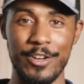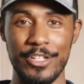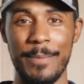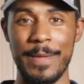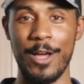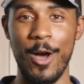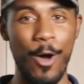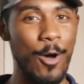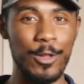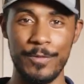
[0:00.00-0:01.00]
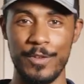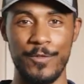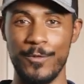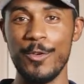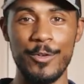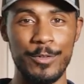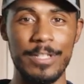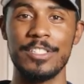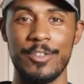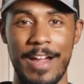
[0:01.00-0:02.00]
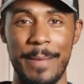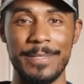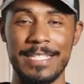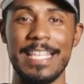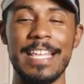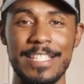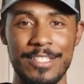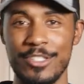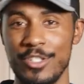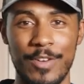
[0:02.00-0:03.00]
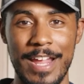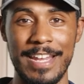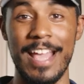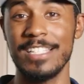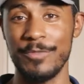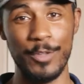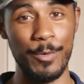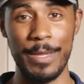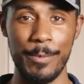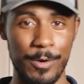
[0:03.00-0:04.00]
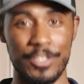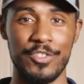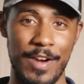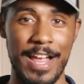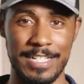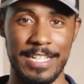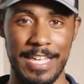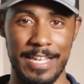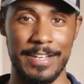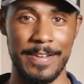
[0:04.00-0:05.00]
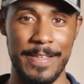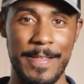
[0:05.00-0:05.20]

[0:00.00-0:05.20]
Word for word: You're dumping all of your food scraps into the drain as if though it were a trash can.